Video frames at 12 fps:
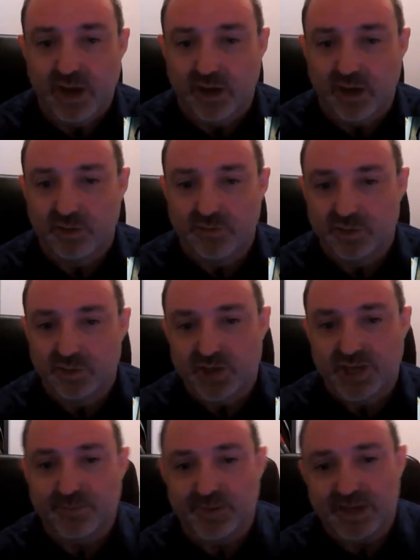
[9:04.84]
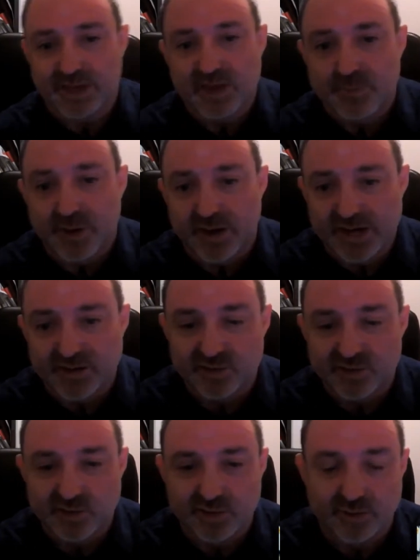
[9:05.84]
oval-shaped thing you buy in
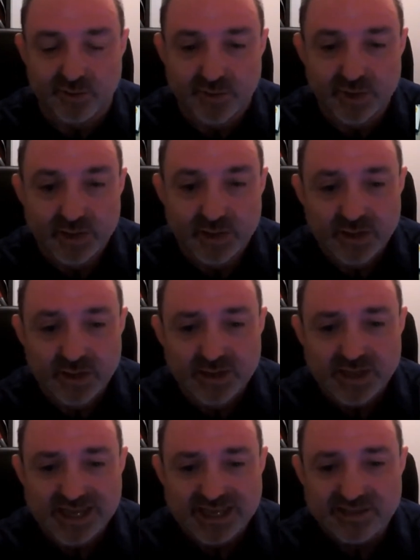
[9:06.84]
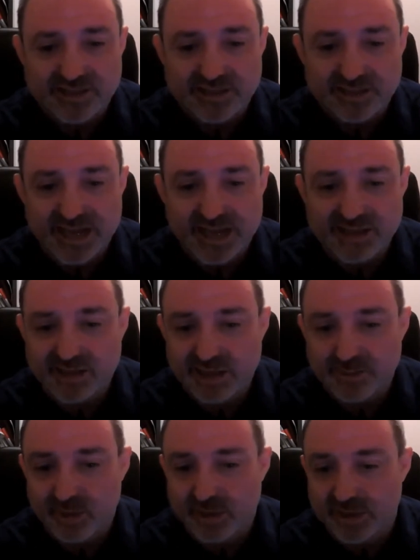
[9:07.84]
sort of Indian and
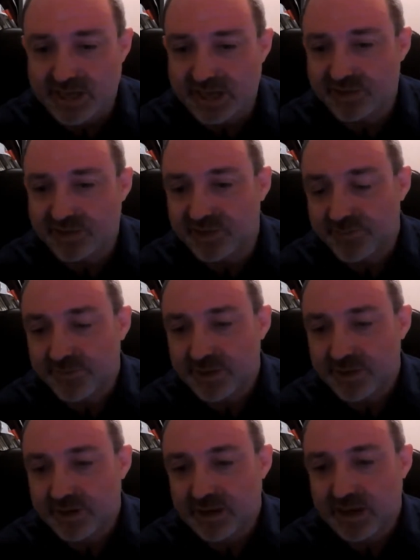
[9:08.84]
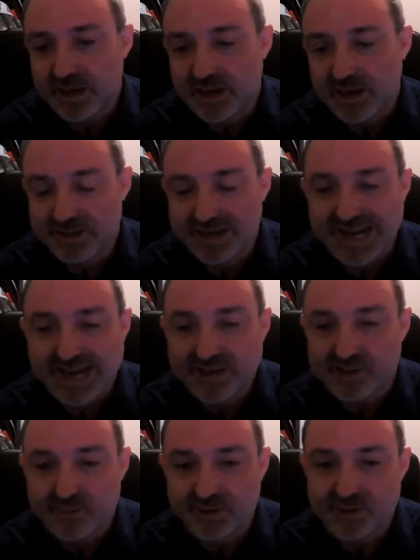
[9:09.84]
ethnic markets, and the
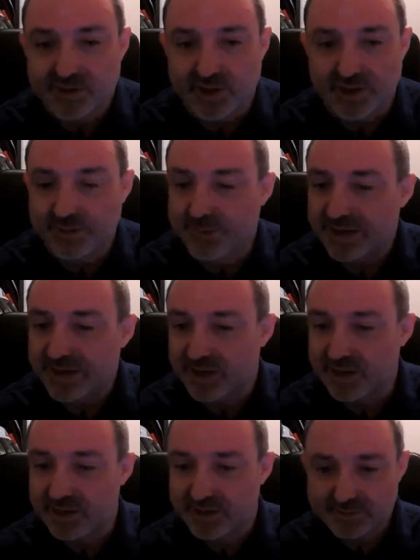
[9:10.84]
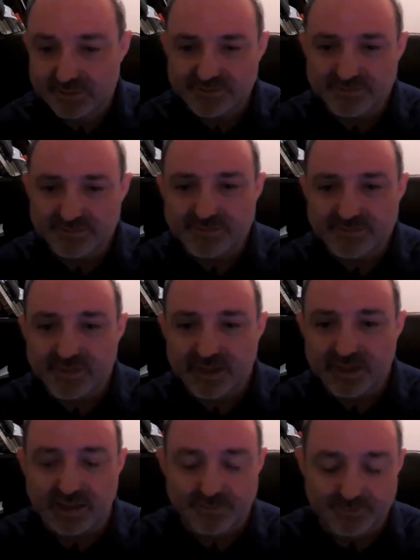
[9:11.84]
latter is slightly better.
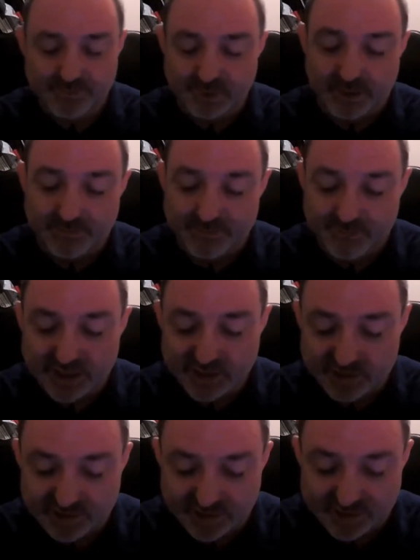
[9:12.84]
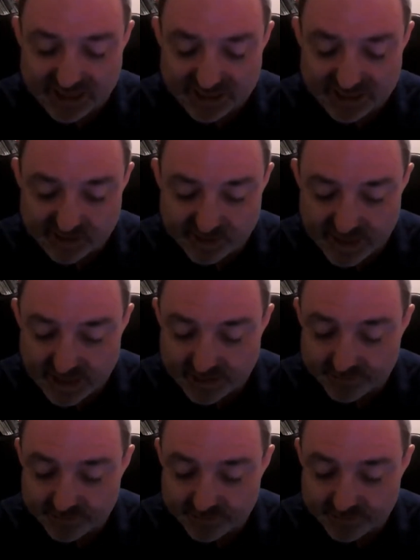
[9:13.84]
But freshness, I think, is the thing.